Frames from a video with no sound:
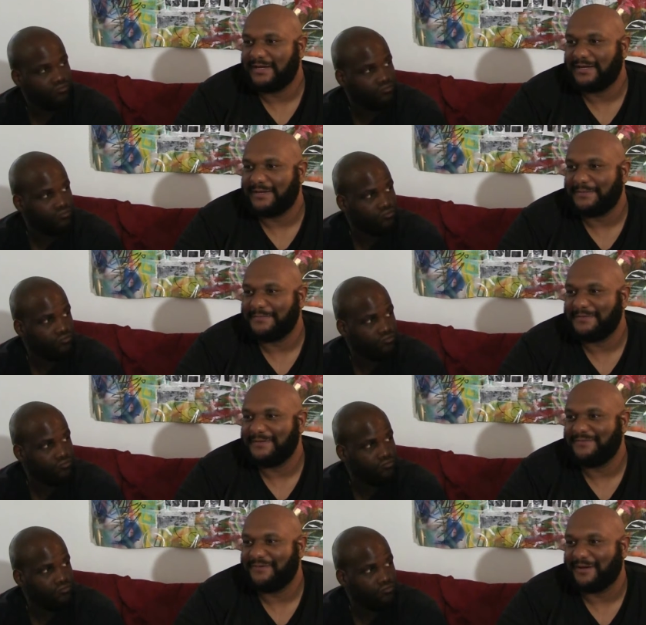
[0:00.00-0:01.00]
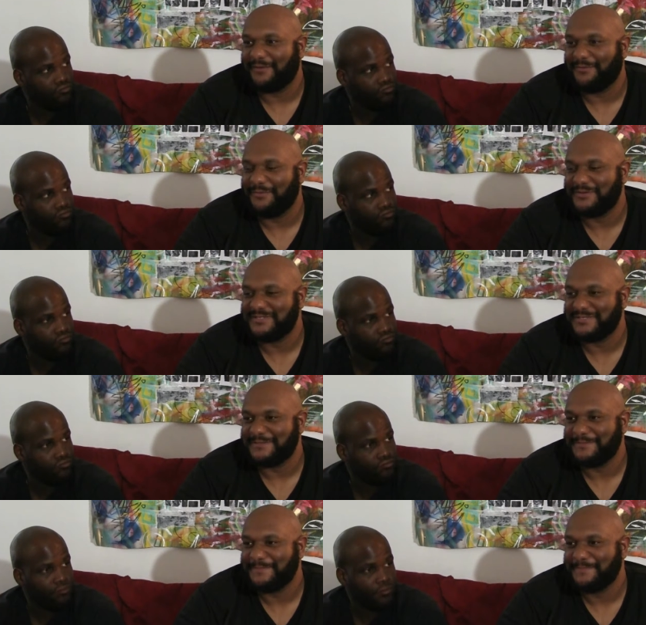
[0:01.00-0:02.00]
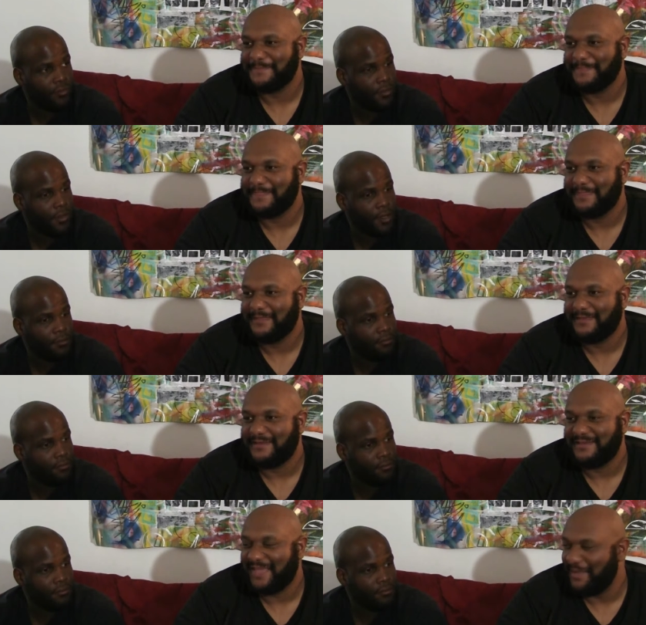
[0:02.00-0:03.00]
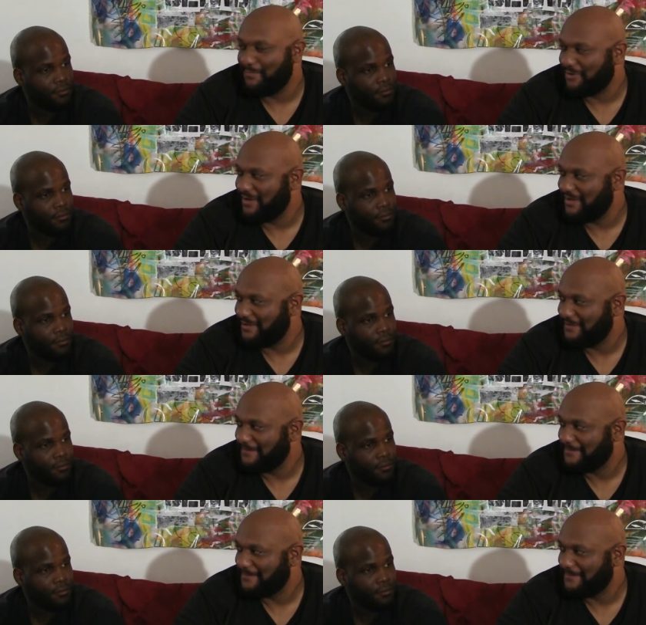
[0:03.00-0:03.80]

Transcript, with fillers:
Speaker 1: um, fuck, what was it? Daybreak?